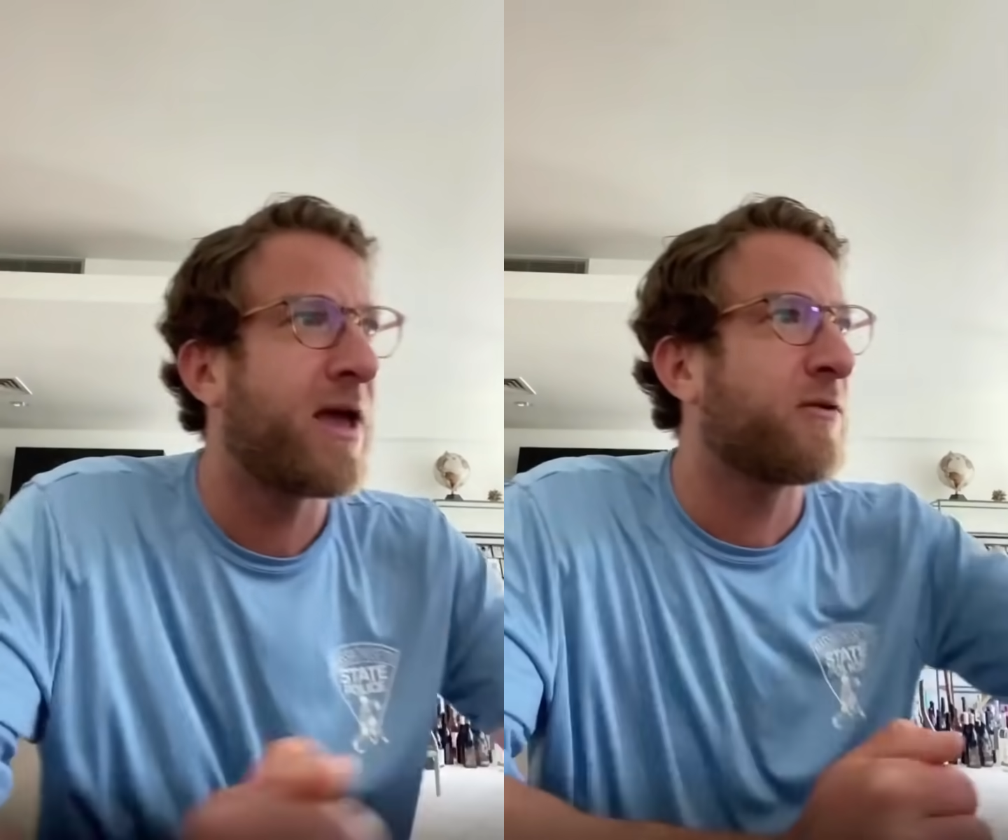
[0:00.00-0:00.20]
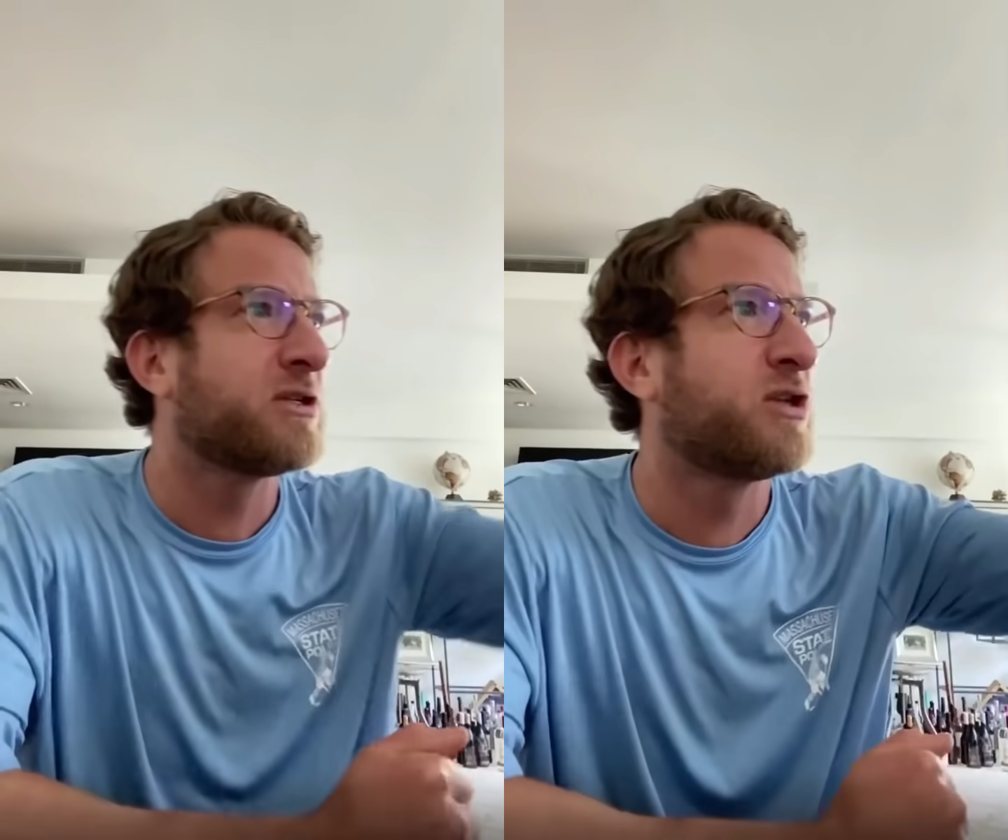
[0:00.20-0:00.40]

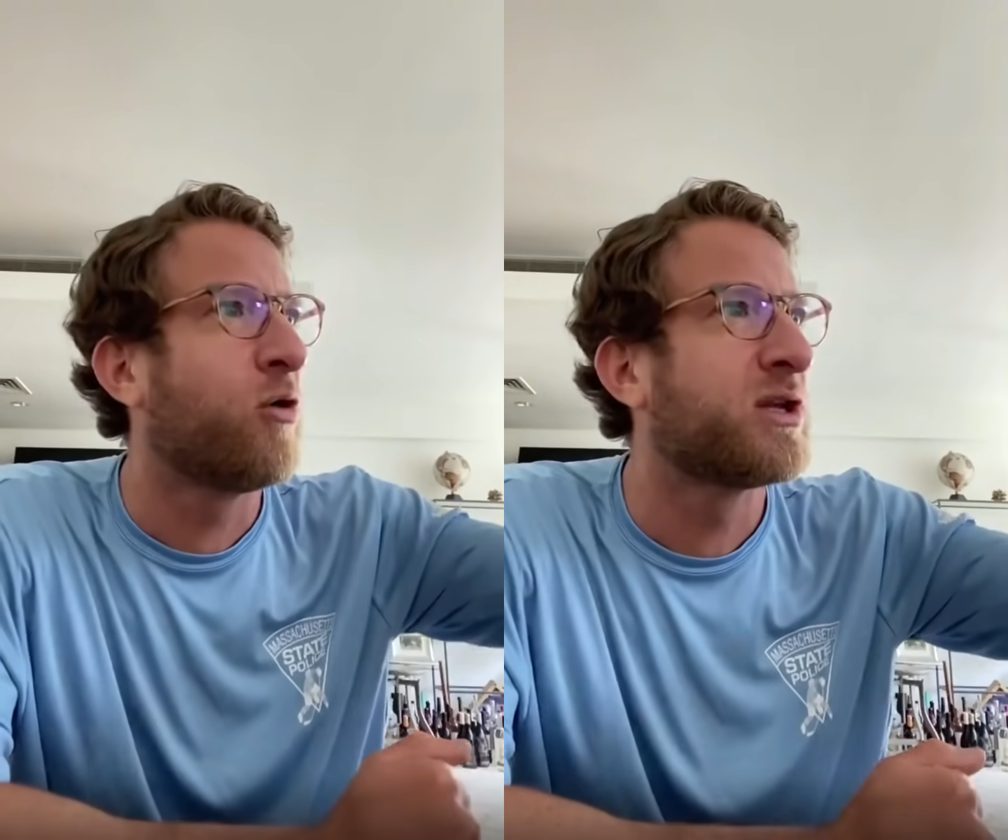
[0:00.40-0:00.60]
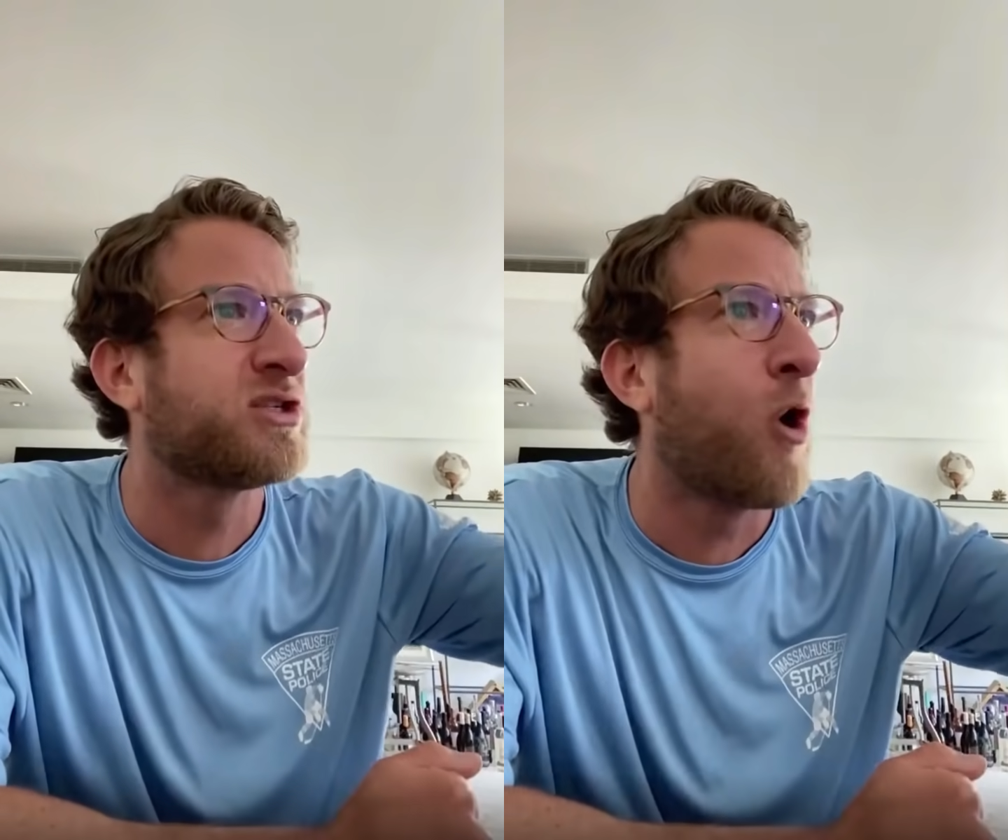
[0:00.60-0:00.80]

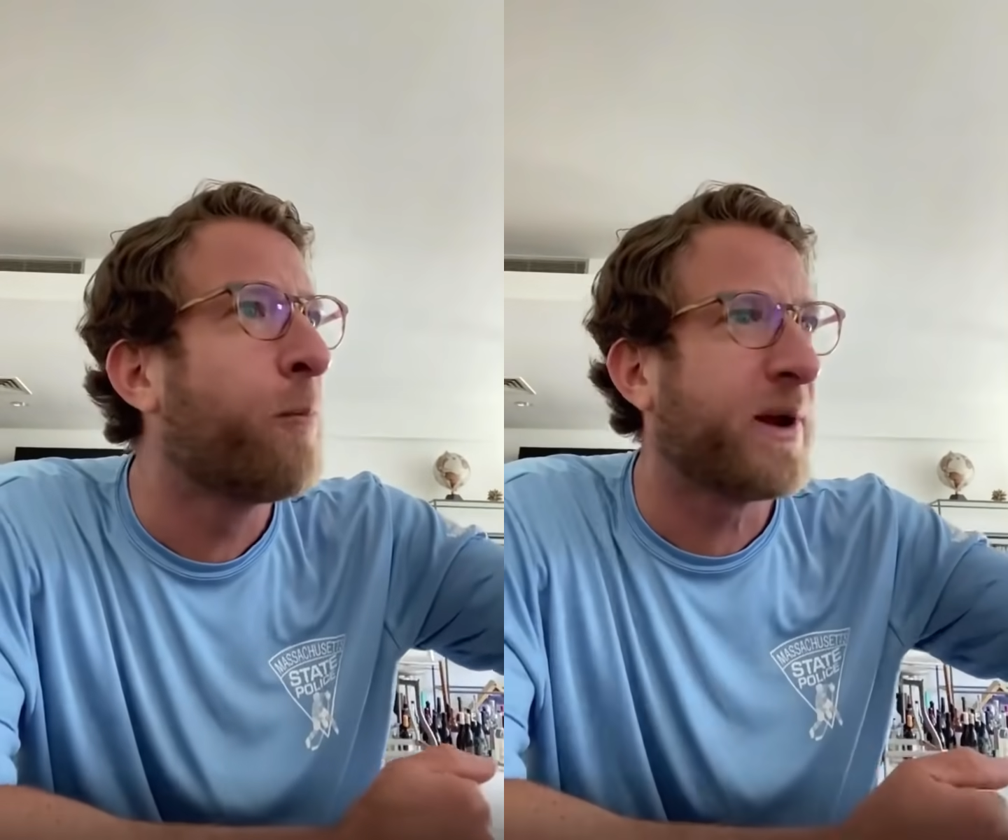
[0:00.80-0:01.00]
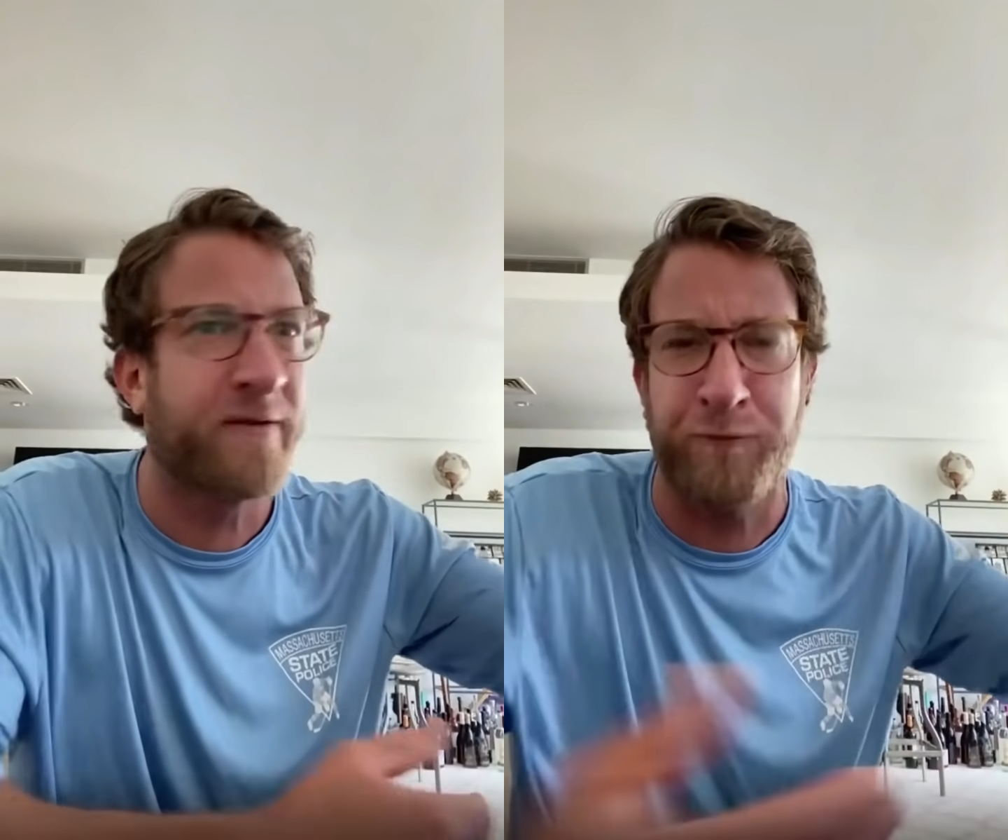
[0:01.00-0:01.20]
Arizona's
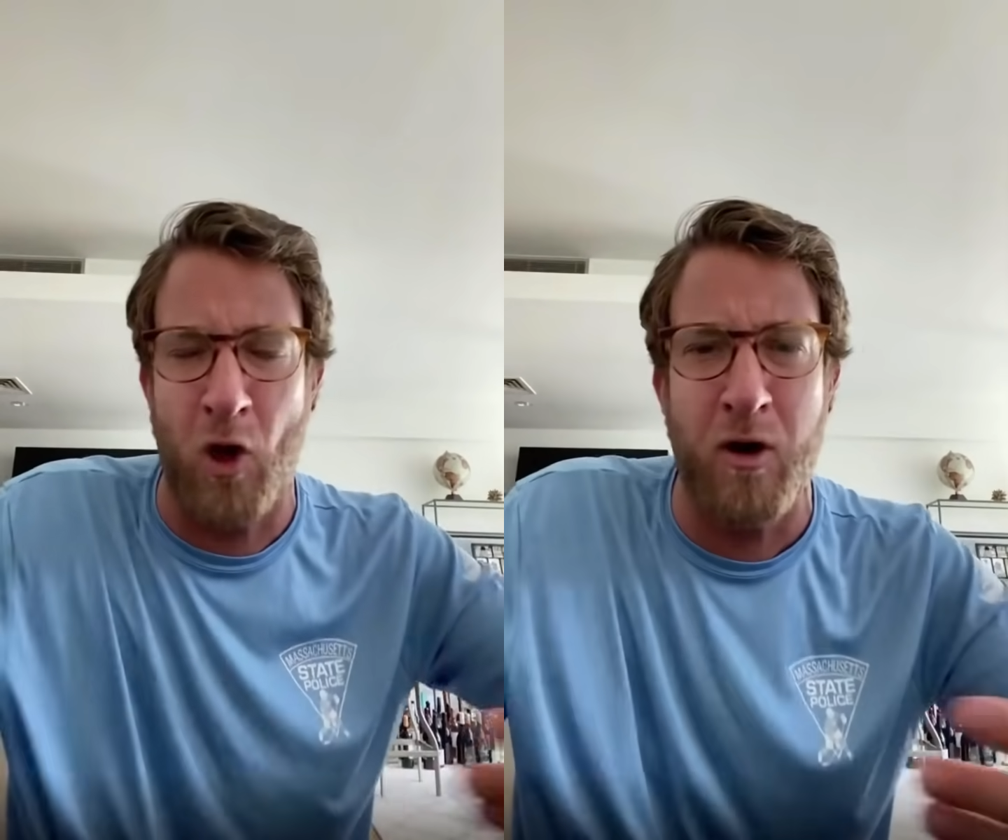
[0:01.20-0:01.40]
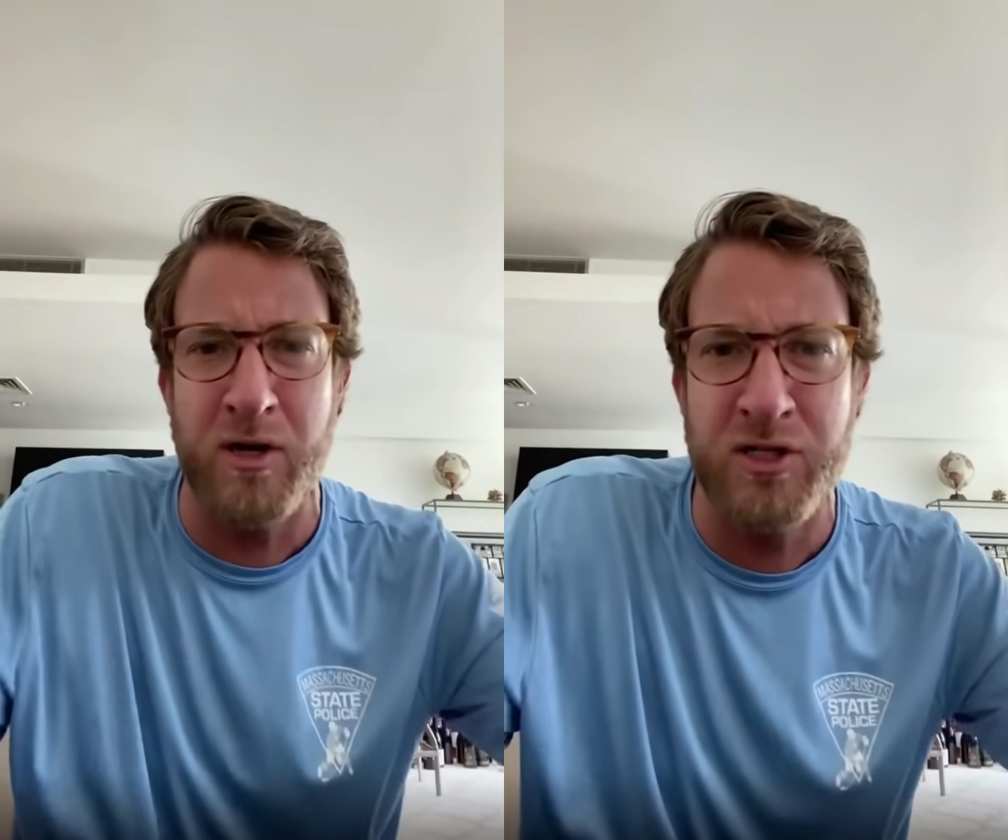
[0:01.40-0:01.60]
opening,
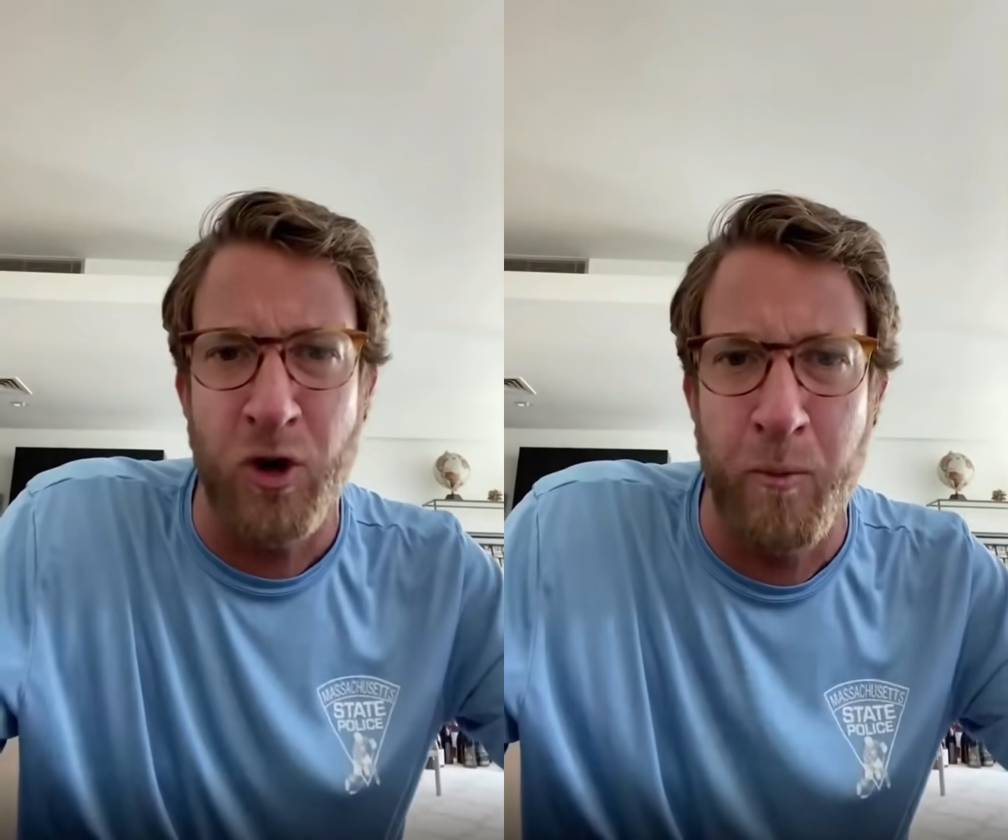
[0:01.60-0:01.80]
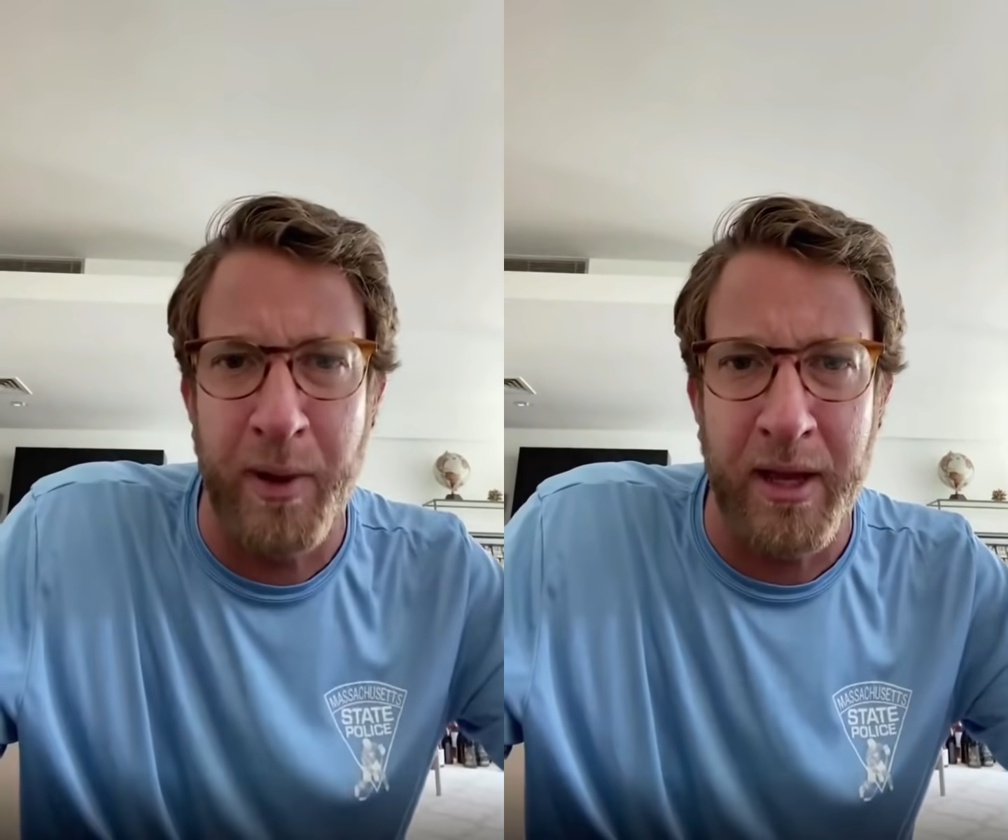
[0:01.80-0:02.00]
Florida's
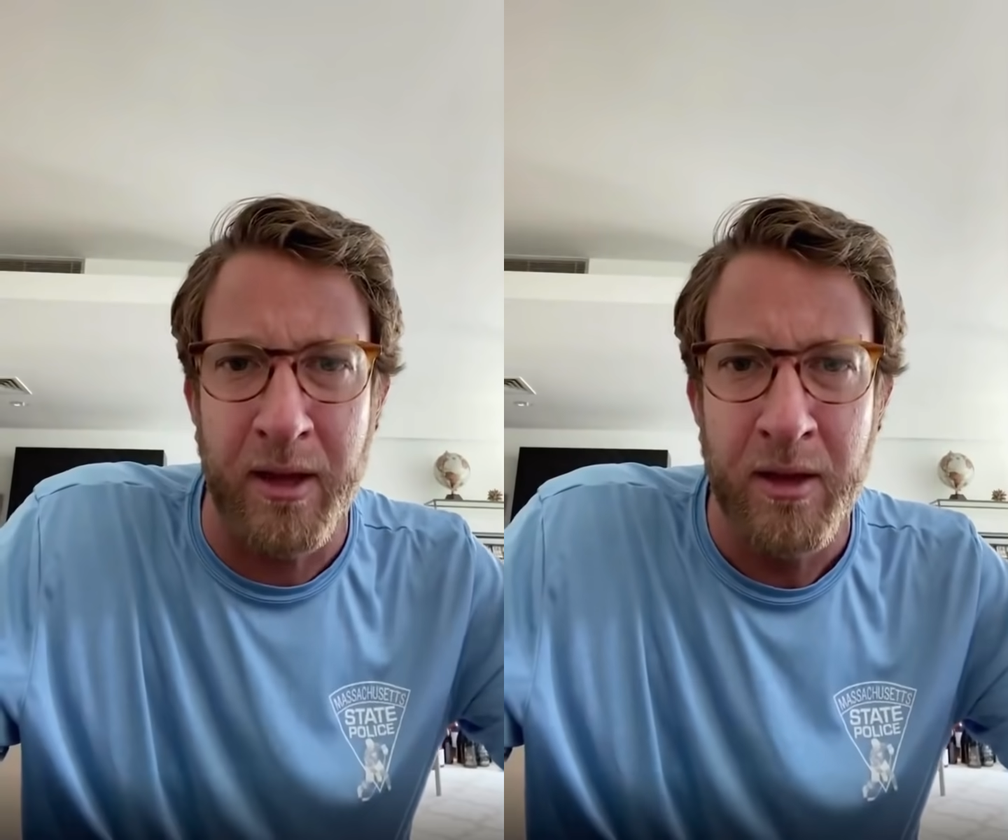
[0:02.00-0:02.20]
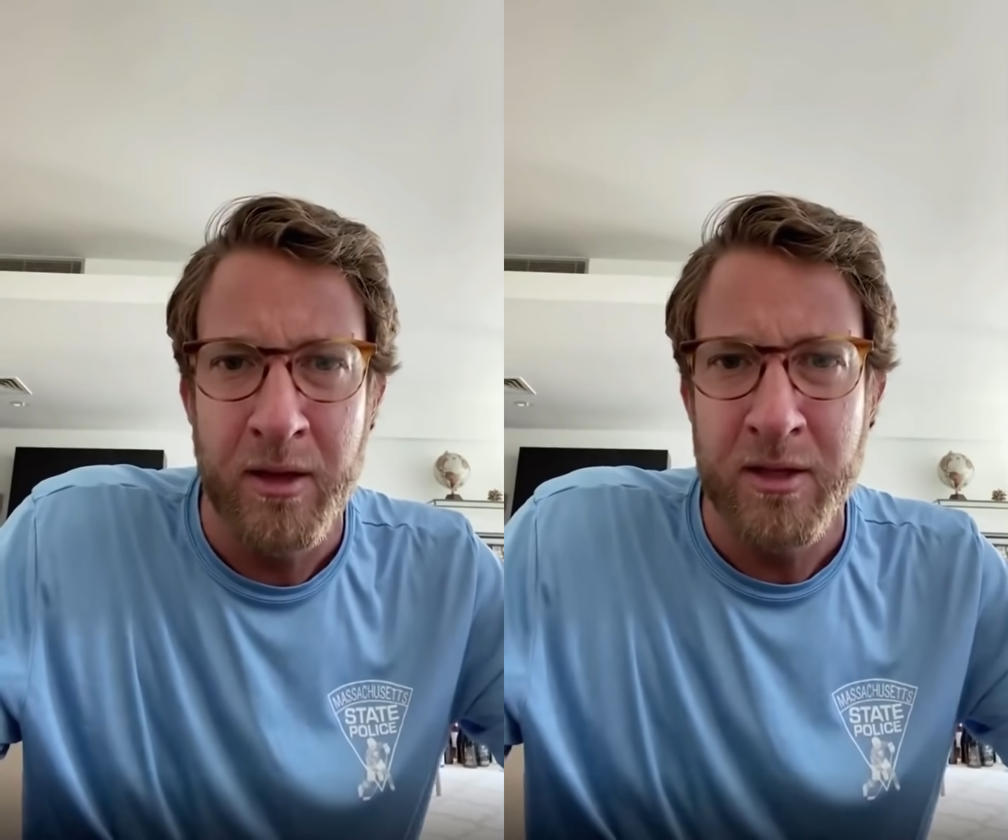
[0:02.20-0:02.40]
opening.